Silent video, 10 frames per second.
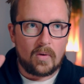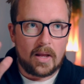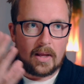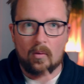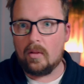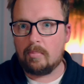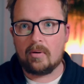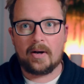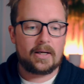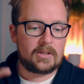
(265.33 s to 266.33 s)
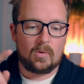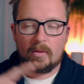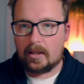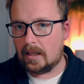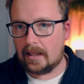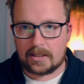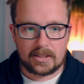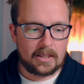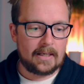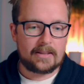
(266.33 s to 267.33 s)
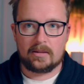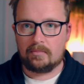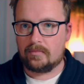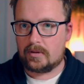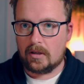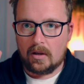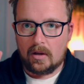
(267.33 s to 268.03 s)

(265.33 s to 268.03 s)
and all the products, all the collection items,